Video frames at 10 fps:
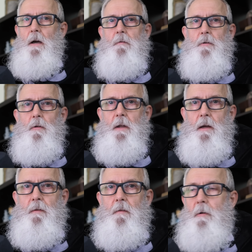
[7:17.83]
overall
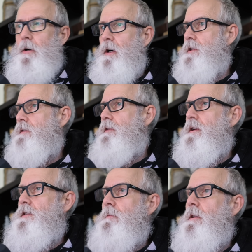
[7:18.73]
length of the bikes is
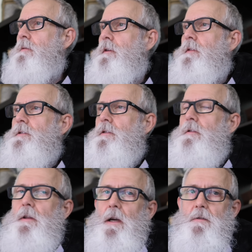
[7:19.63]
very similar with
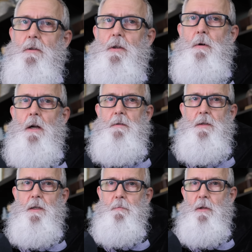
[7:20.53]

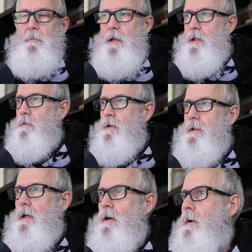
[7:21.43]
2,206 millimeters for the
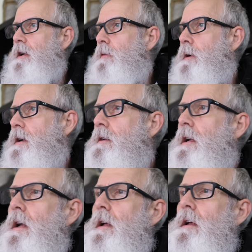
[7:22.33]
Scout 101
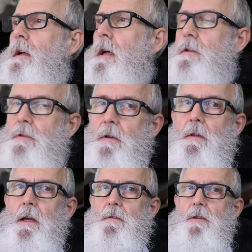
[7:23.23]
and
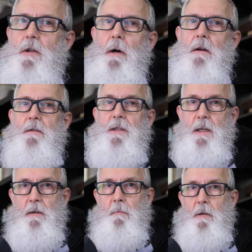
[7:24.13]

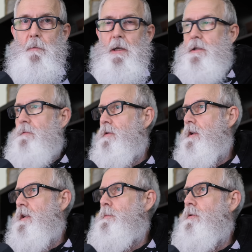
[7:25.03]
2,270 millimeters for
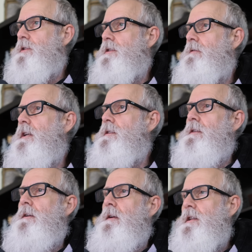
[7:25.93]
the Sportster S.
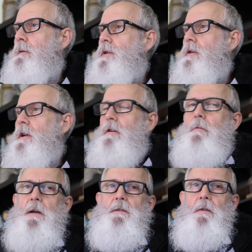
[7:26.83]
So we're talking
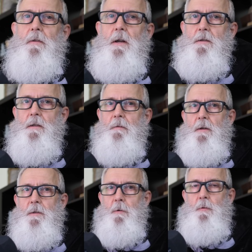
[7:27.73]
almost a 3-inch
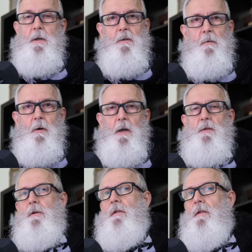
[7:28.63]
difference between the two
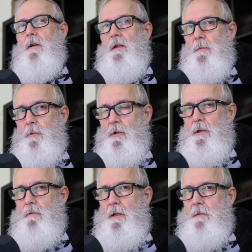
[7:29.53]
bikes, with the
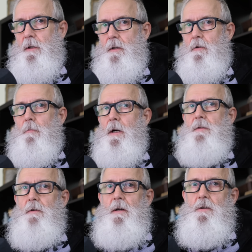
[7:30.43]
Sportster S being
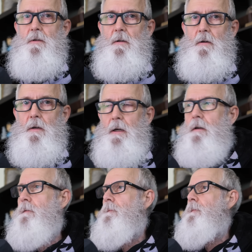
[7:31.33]
almost 3 inches
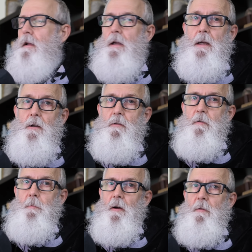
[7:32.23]
longer. Lean angle
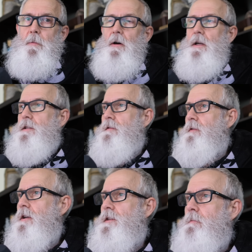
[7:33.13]
for both bikes is
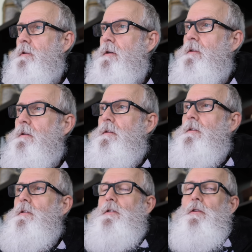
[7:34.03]
very similar.
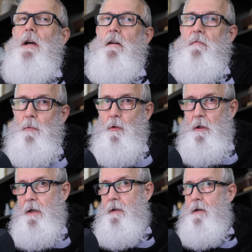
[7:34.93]
You do have more
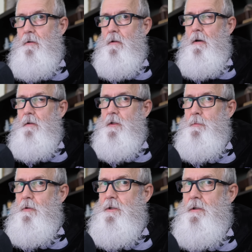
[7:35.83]
lean angle on the
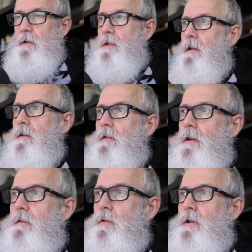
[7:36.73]
Sportster S at
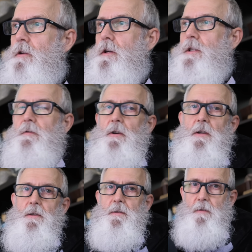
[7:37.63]
34 degrees
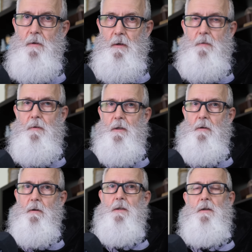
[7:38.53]
versus 33
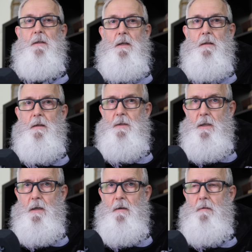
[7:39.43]
degrees on the Indian Scout.